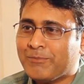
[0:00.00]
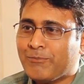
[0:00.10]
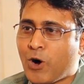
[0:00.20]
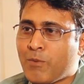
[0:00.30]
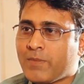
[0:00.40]

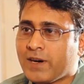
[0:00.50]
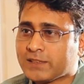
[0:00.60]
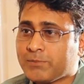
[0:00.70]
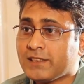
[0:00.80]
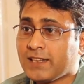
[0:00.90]
mom,
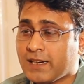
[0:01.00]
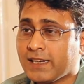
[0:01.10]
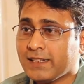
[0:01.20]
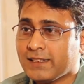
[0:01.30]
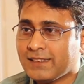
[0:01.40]
Asma
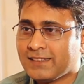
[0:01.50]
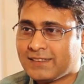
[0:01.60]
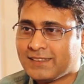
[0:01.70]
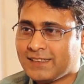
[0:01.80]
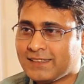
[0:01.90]
Jahangir,
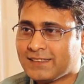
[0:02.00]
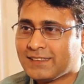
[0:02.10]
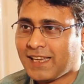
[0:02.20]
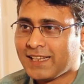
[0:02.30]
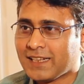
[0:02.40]
she is
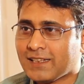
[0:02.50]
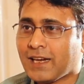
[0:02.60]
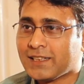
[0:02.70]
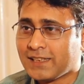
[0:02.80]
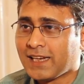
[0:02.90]
like a
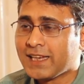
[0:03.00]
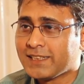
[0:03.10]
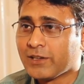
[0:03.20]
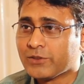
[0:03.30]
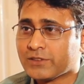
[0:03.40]

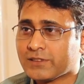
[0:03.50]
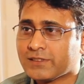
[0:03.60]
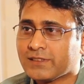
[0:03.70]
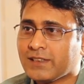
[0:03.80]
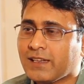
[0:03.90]

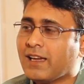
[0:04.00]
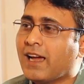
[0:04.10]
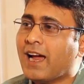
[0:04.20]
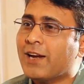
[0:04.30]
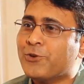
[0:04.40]
lighthouse.
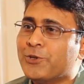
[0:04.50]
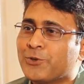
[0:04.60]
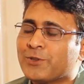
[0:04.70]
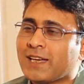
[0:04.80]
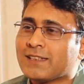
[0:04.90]
And we
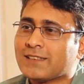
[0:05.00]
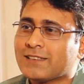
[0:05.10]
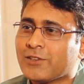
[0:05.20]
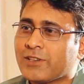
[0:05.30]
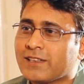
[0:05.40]
know that
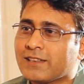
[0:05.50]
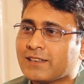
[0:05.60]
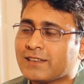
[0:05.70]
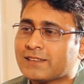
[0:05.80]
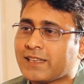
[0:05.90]

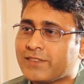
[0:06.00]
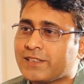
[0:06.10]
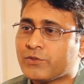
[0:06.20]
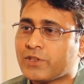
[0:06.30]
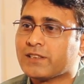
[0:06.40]
during
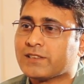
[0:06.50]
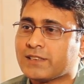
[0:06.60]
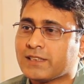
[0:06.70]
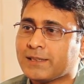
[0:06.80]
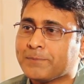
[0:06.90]
71,
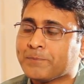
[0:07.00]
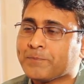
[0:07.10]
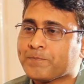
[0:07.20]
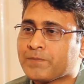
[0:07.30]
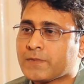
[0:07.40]
she
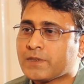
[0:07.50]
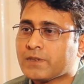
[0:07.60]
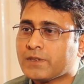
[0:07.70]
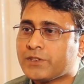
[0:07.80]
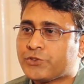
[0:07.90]

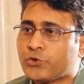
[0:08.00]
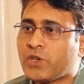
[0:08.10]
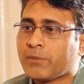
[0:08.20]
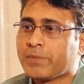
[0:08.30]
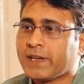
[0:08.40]
stood
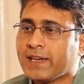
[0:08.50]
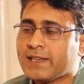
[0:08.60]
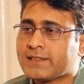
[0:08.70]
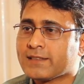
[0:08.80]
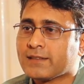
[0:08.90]
up
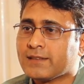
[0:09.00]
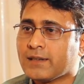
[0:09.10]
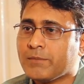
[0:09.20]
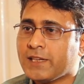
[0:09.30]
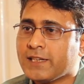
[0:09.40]
against
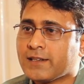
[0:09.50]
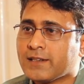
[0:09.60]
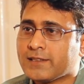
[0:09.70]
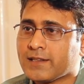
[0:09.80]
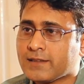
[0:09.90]
the military
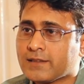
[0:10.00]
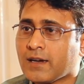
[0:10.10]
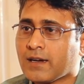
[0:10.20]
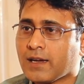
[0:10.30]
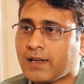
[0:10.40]
junta
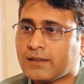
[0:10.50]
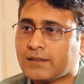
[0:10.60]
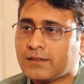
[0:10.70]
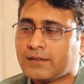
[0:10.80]
and